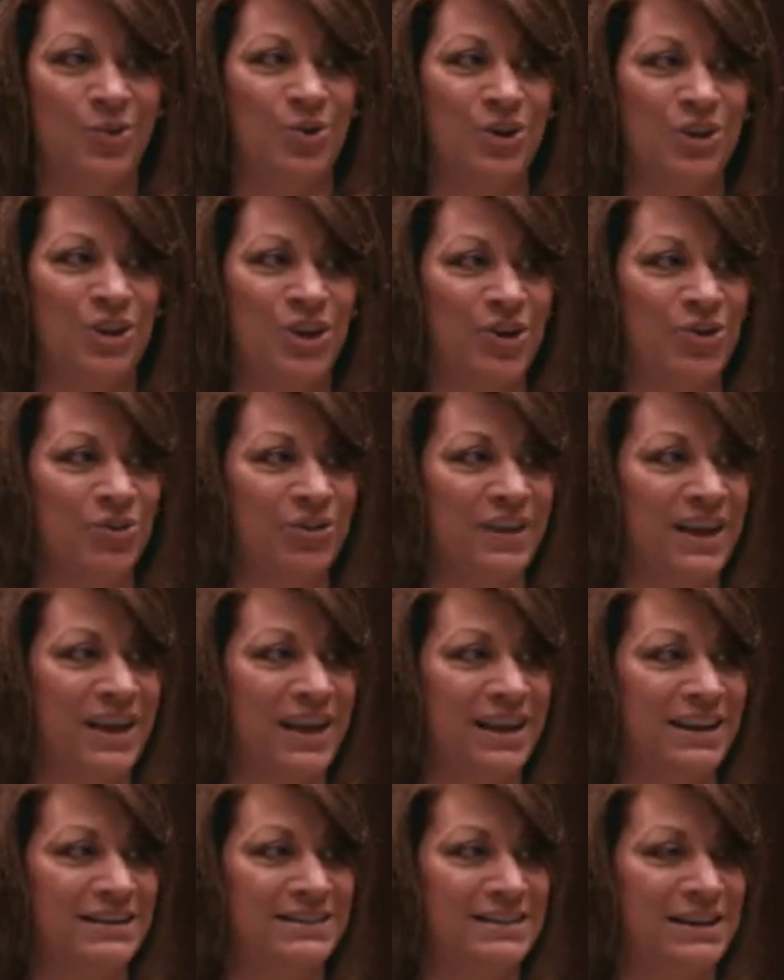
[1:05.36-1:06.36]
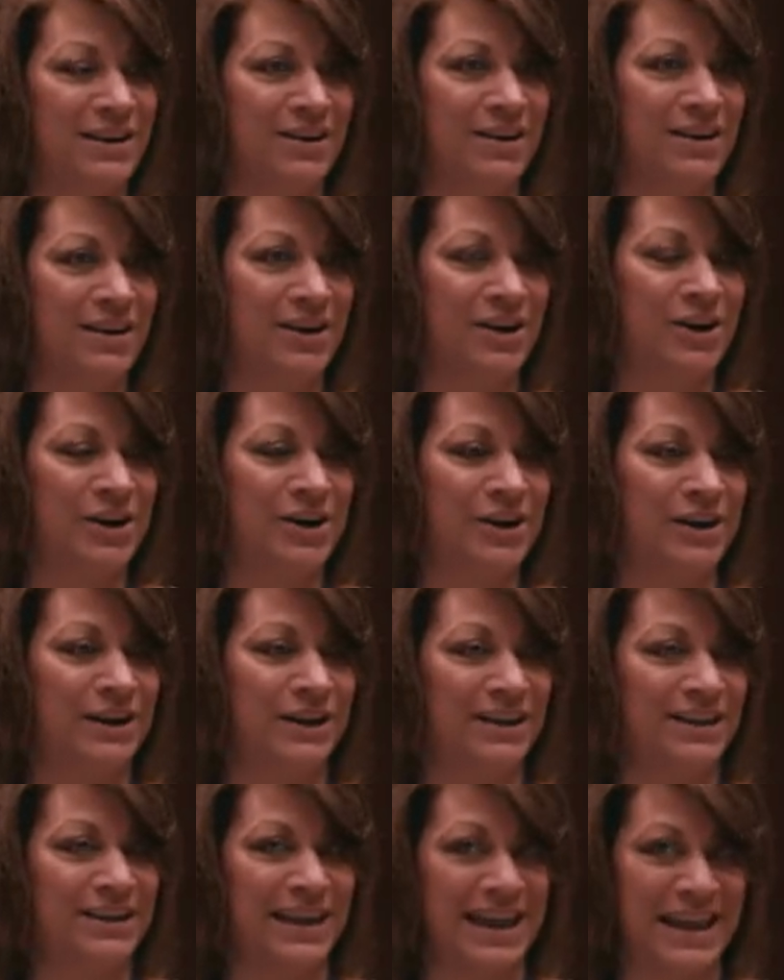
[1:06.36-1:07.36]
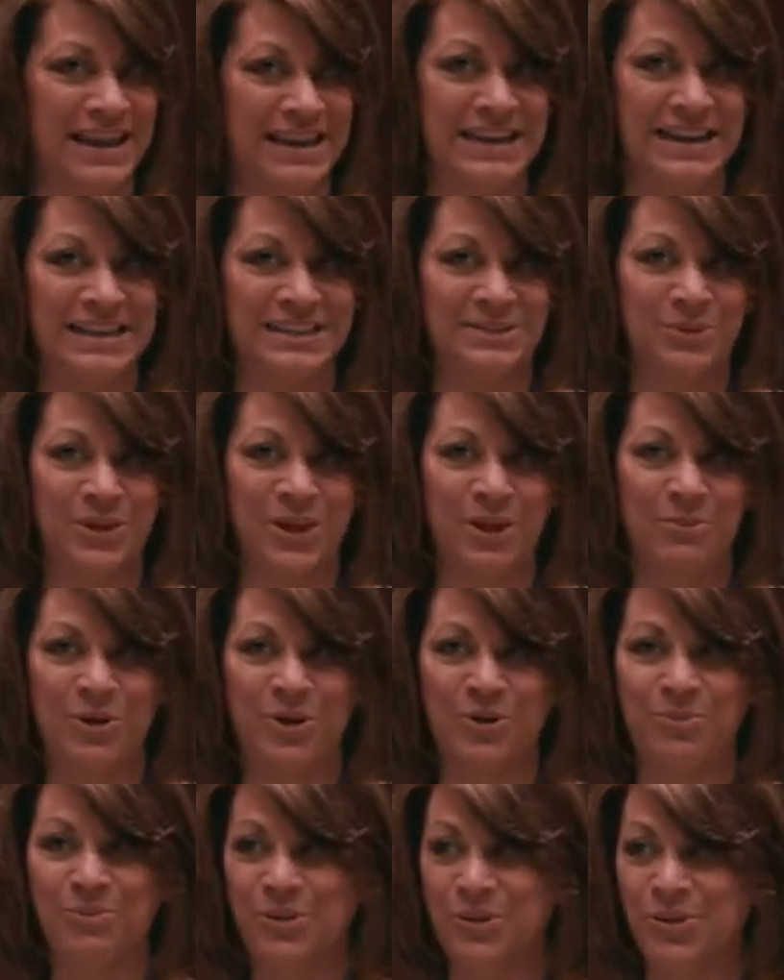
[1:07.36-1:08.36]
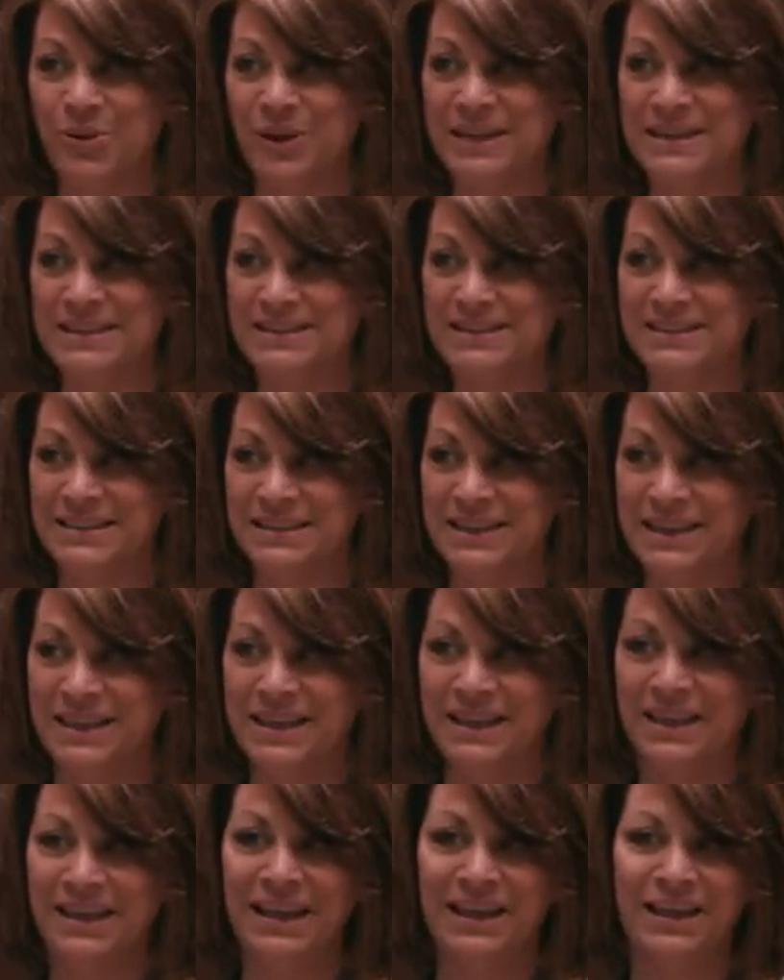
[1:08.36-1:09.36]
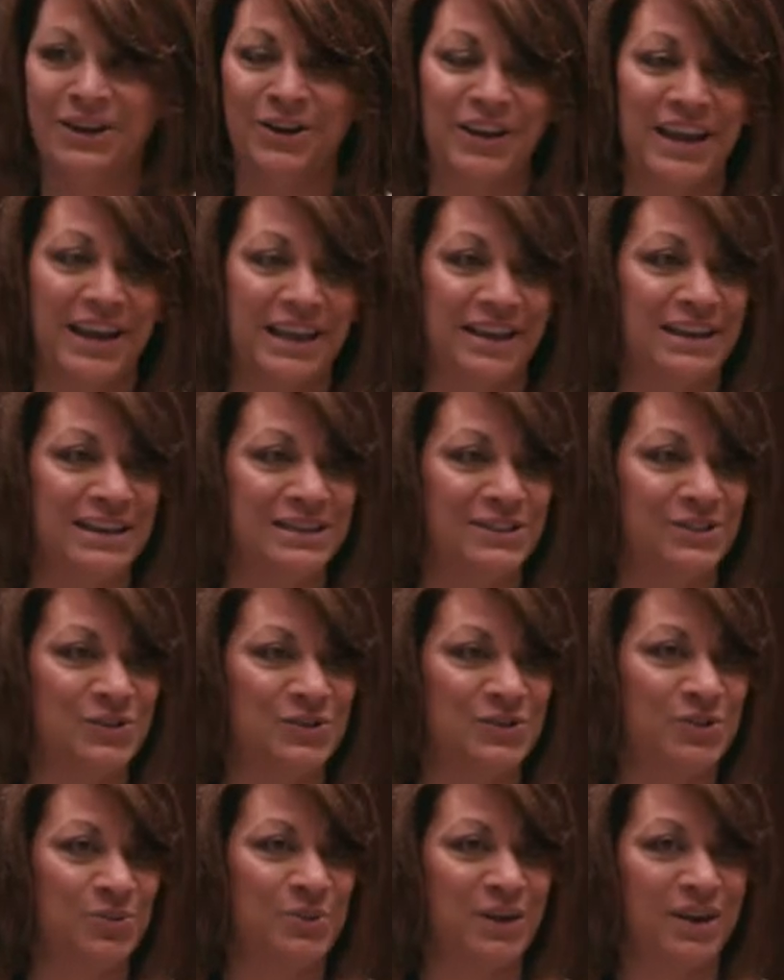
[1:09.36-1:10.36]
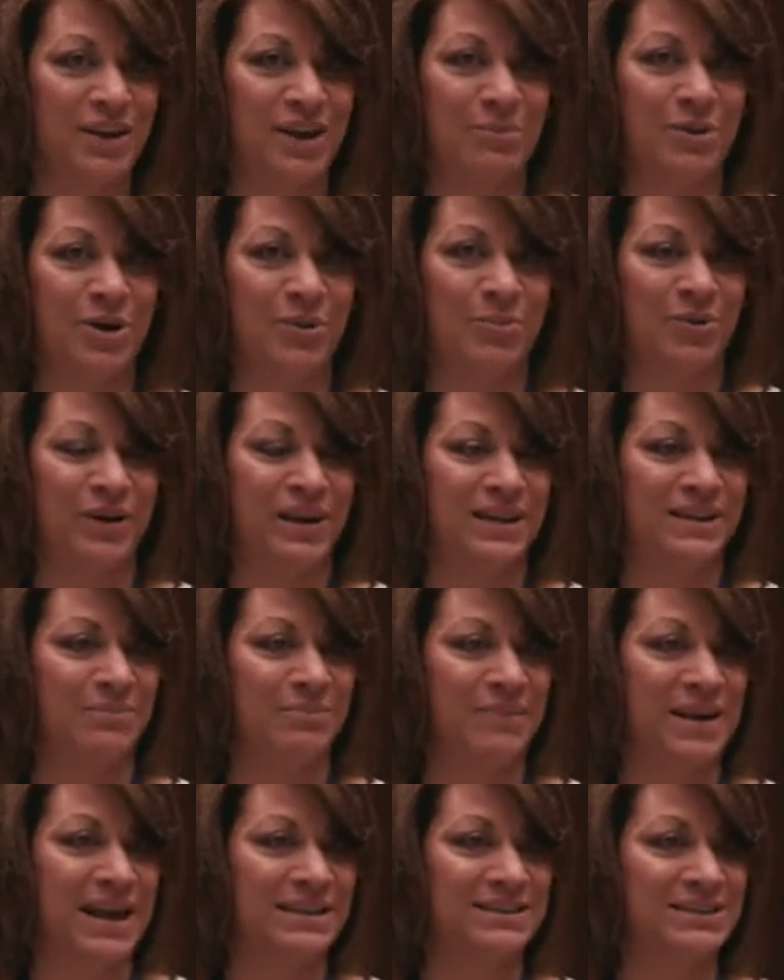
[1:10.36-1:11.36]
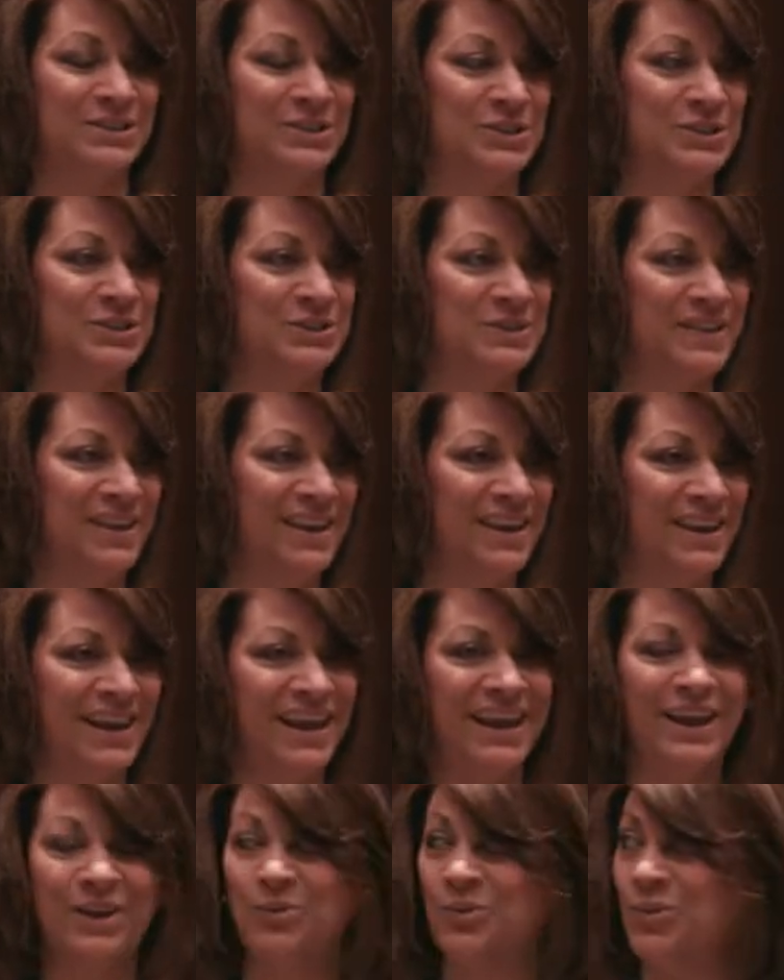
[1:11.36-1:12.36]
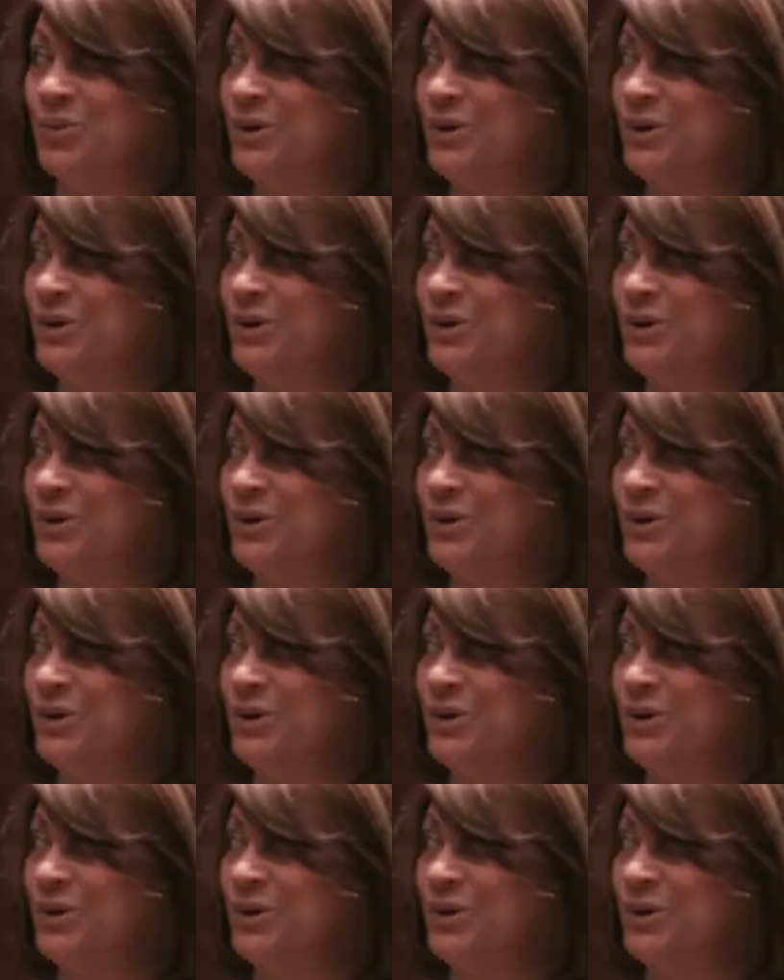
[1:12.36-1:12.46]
We know that our candidates become our employees, and our candidates also become our brand ambassadors. And